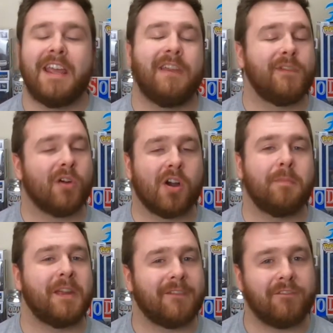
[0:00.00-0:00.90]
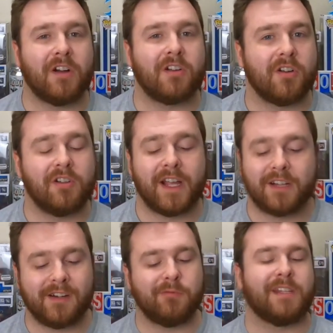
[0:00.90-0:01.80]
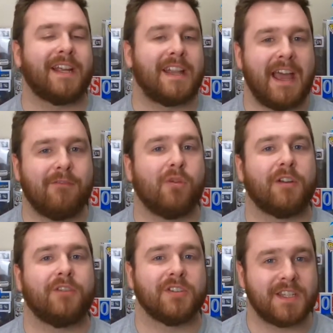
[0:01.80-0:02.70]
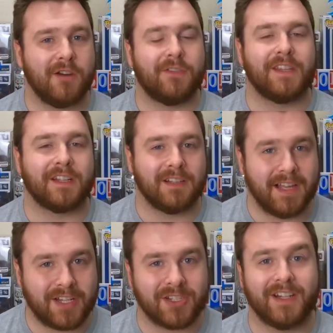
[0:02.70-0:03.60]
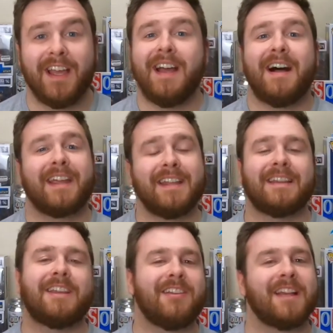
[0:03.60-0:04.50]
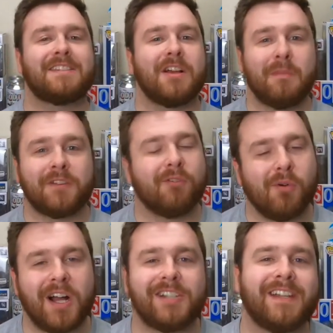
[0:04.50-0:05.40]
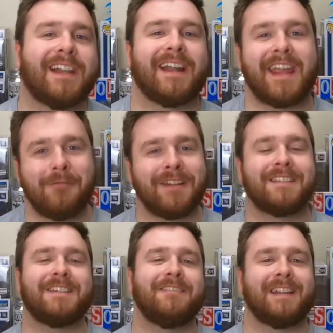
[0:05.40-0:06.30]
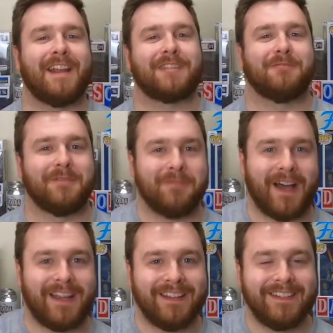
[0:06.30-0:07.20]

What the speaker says: if you are a big Funko collector and would like to have one of yourself in the collection. Again, thank you guys so much for watching, and I can't wait to see you in the next one. Bye.